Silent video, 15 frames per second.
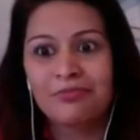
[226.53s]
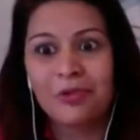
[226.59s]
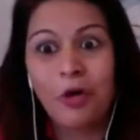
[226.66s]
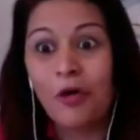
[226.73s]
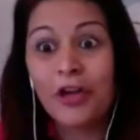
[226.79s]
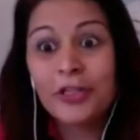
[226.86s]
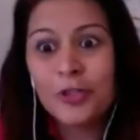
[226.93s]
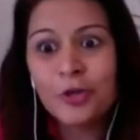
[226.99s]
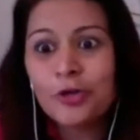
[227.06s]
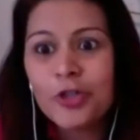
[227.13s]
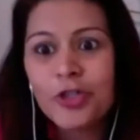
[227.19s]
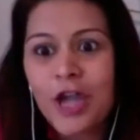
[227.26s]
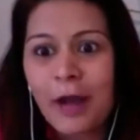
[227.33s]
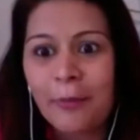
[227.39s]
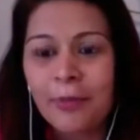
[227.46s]
going shoe
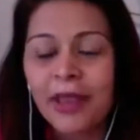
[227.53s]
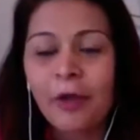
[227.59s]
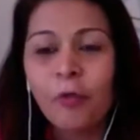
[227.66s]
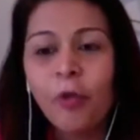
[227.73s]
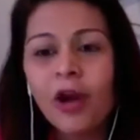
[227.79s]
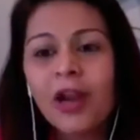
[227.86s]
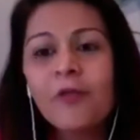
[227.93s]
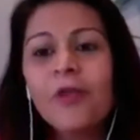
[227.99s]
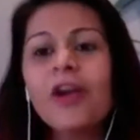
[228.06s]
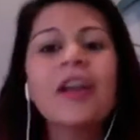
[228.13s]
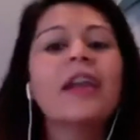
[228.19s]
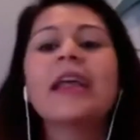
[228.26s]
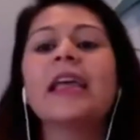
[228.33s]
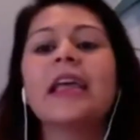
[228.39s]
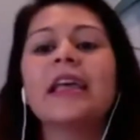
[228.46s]
shopping, whatever it
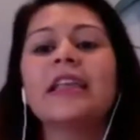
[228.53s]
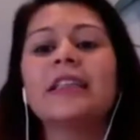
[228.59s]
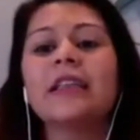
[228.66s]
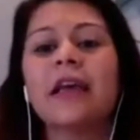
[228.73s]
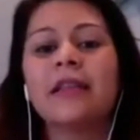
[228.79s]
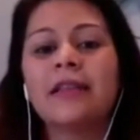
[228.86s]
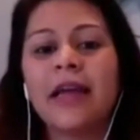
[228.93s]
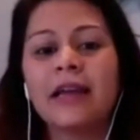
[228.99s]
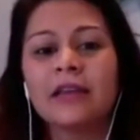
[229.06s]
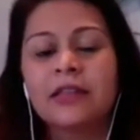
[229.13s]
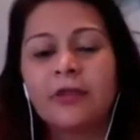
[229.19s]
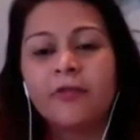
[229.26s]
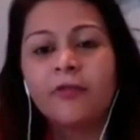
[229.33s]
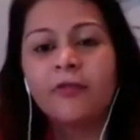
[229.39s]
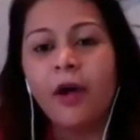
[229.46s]
is that
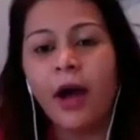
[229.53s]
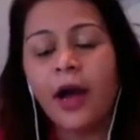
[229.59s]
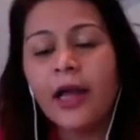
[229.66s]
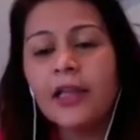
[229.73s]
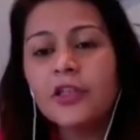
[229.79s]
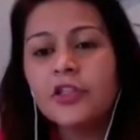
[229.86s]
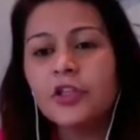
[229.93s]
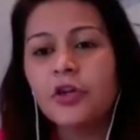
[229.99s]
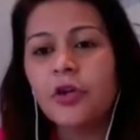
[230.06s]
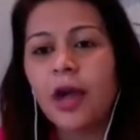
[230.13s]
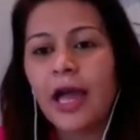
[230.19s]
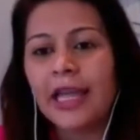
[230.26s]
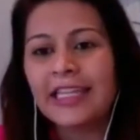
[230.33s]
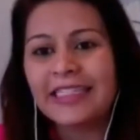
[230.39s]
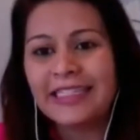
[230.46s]
defines your
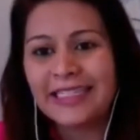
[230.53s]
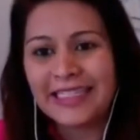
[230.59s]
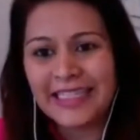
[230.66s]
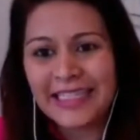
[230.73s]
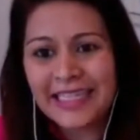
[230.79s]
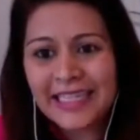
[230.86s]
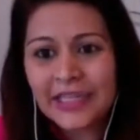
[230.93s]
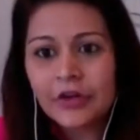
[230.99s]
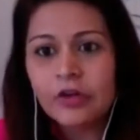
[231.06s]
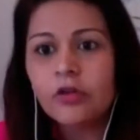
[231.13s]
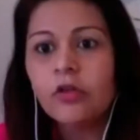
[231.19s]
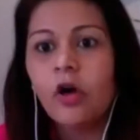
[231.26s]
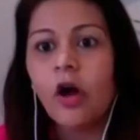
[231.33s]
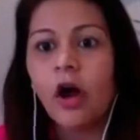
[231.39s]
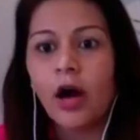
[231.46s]

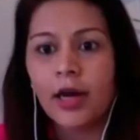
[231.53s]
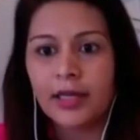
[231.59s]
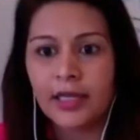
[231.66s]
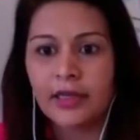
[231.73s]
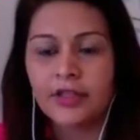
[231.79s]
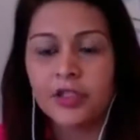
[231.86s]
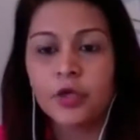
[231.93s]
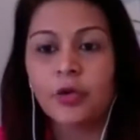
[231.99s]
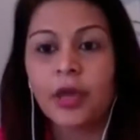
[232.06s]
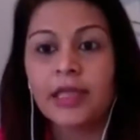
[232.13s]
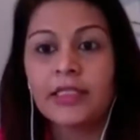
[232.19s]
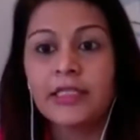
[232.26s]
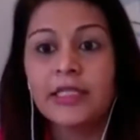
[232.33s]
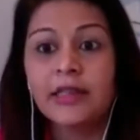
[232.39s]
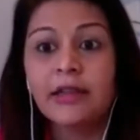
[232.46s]
ideal audience, your
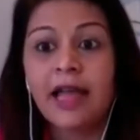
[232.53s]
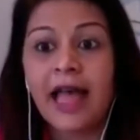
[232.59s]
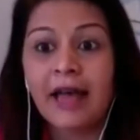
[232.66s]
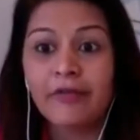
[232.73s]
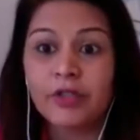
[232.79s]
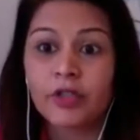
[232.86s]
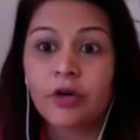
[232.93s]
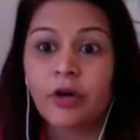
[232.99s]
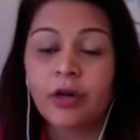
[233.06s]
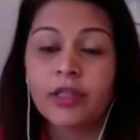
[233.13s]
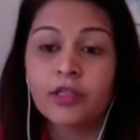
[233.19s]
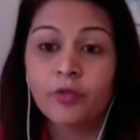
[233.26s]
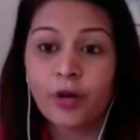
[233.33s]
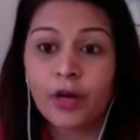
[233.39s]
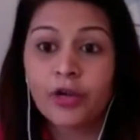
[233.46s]
ideal avatar
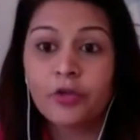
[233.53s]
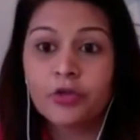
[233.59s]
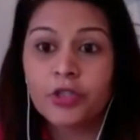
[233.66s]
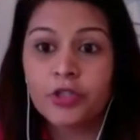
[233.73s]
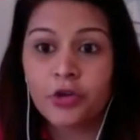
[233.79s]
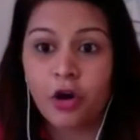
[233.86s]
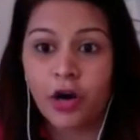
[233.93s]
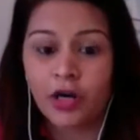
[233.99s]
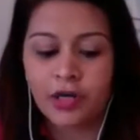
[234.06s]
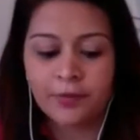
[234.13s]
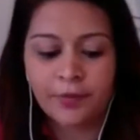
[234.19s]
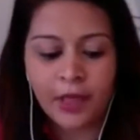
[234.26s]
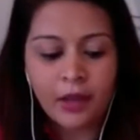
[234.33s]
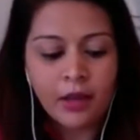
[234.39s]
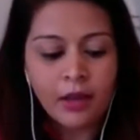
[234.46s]
is where you start.
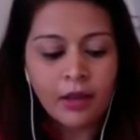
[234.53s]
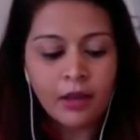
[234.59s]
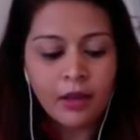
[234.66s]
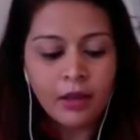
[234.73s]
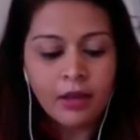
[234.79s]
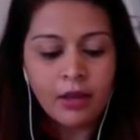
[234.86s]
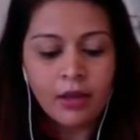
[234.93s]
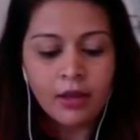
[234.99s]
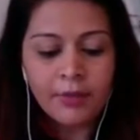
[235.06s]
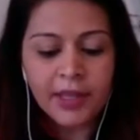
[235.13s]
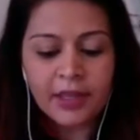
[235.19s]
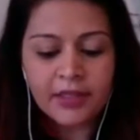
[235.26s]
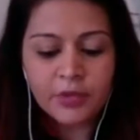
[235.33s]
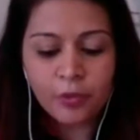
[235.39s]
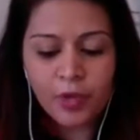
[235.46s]

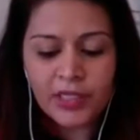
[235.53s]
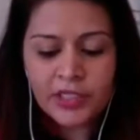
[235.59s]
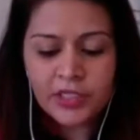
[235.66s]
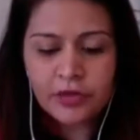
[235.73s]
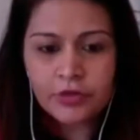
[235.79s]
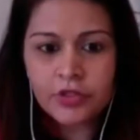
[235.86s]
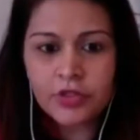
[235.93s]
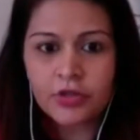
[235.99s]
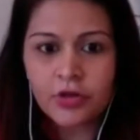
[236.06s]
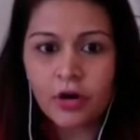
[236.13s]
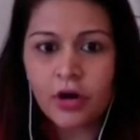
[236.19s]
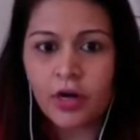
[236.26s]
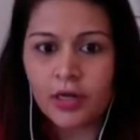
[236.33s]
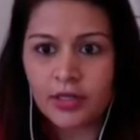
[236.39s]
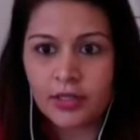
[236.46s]
Because once you
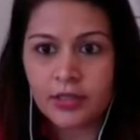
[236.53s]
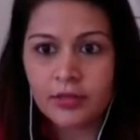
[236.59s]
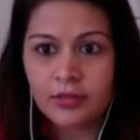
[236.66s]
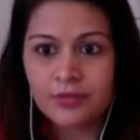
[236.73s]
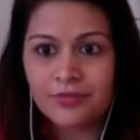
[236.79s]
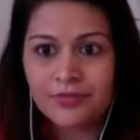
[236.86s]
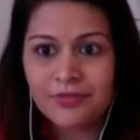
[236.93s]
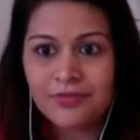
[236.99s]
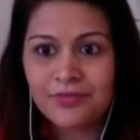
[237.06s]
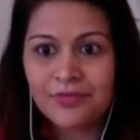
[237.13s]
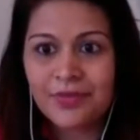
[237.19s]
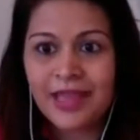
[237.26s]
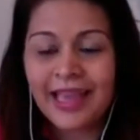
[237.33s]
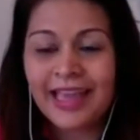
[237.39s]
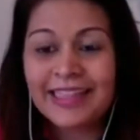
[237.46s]
start
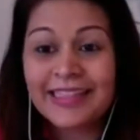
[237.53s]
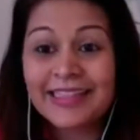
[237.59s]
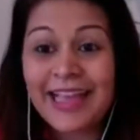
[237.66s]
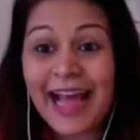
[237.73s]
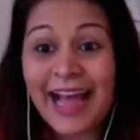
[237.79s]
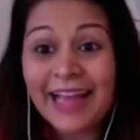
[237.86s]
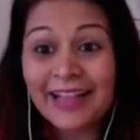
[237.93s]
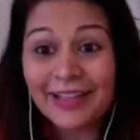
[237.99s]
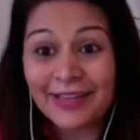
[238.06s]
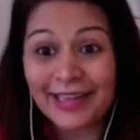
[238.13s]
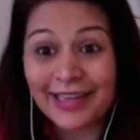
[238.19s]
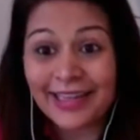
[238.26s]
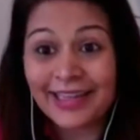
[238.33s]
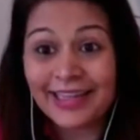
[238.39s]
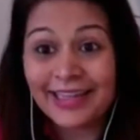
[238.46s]

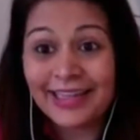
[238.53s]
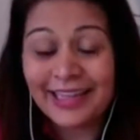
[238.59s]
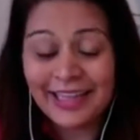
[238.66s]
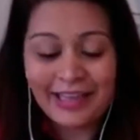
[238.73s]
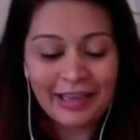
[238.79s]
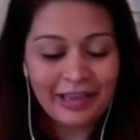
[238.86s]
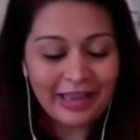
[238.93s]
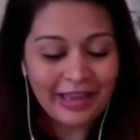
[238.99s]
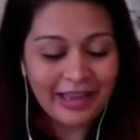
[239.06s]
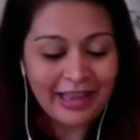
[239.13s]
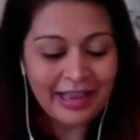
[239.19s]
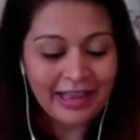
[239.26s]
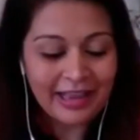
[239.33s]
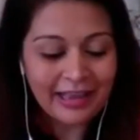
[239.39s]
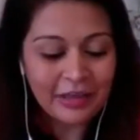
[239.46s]
exactly,
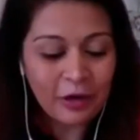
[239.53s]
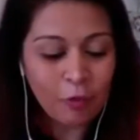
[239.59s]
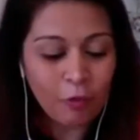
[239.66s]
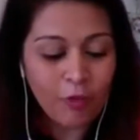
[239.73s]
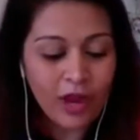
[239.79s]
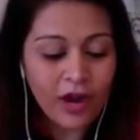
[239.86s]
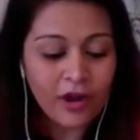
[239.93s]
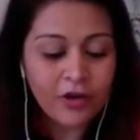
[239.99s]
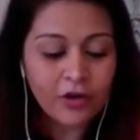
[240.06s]
you know, where